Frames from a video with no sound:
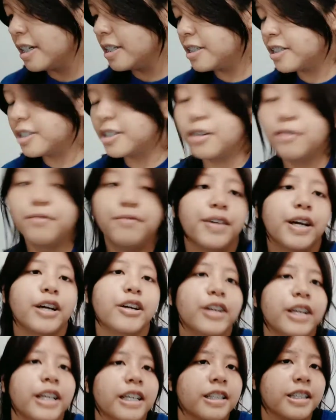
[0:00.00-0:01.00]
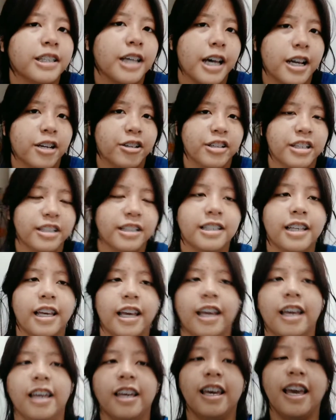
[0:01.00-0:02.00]
it's a very tiring
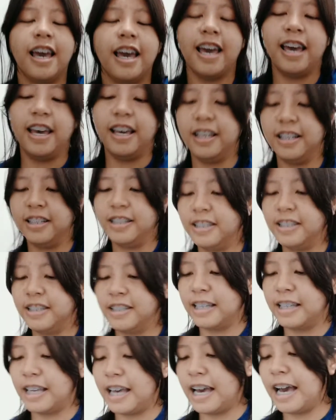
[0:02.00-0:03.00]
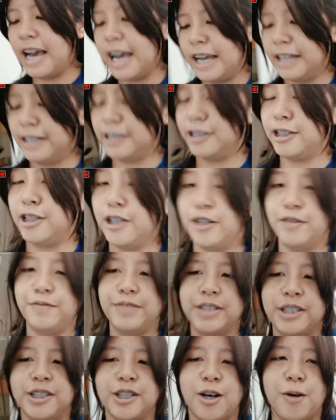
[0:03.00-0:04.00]
day and I deserve
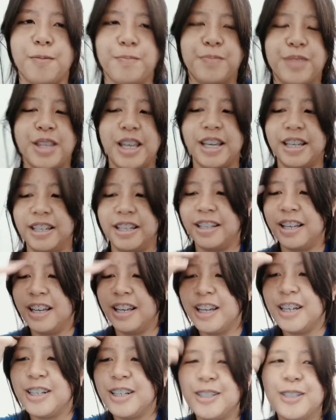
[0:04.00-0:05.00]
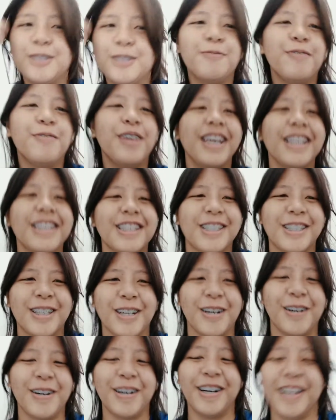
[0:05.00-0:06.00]
something sweet.
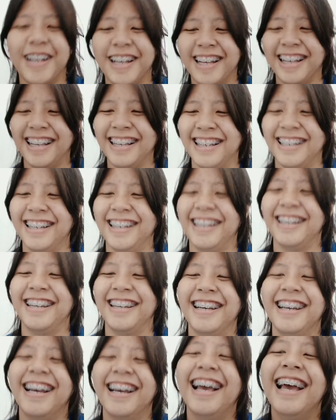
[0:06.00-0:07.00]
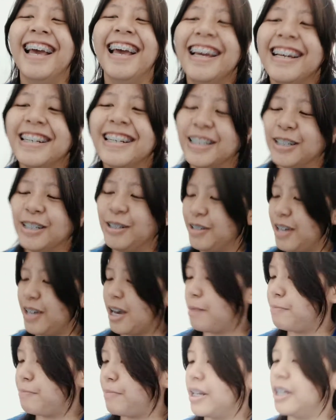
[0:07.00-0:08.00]
So so
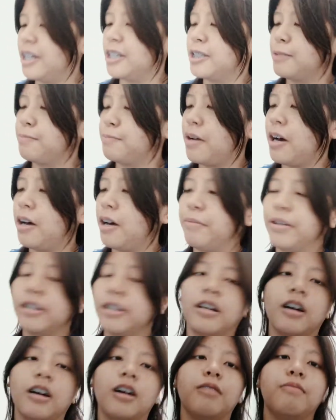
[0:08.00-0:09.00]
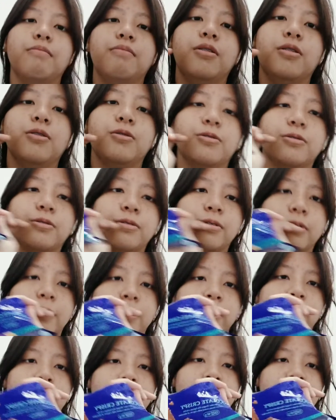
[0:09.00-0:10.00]
yeah, parehas pa kaming naka-blue.
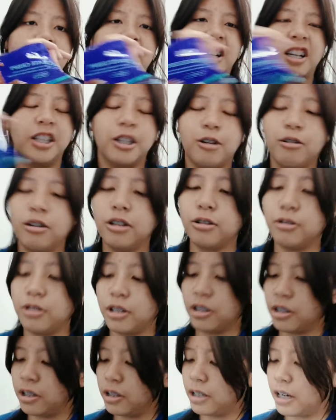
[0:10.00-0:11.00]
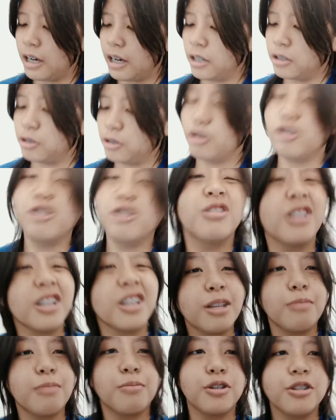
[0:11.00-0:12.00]
Okay, ito ko na to sa tindahan. So yun,
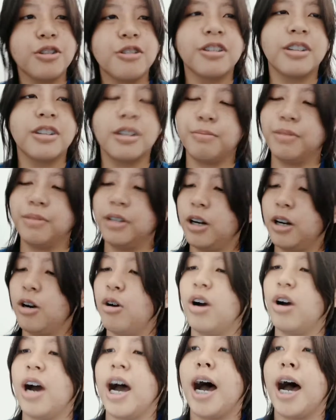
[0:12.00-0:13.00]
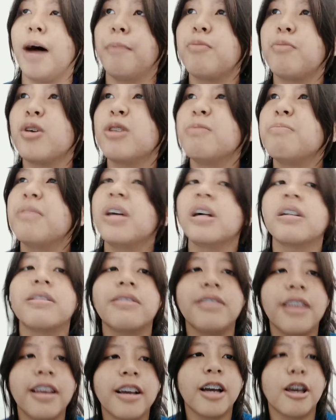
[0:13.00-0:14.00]
ang demonyo na naman ako. Kahapon
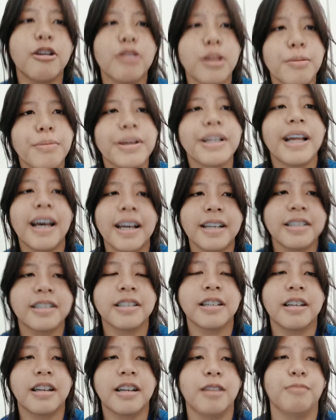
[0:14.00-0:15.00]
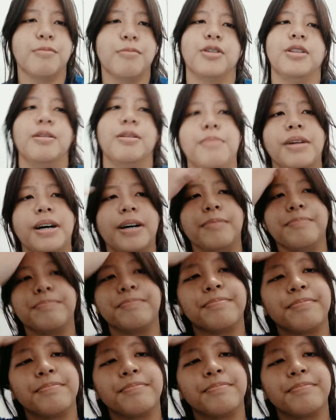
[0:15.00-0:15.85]
guilty, ngayon naman ice cream, o, diba?